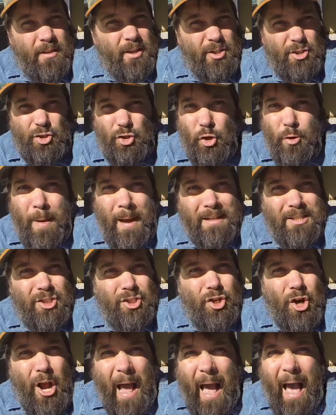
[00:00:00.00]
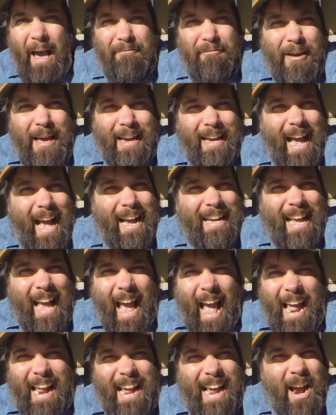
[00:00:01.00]
There's too much traffic. I
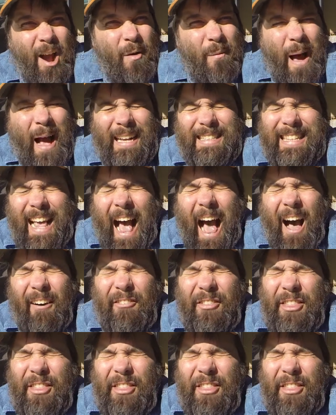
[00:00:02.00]
can't hear myself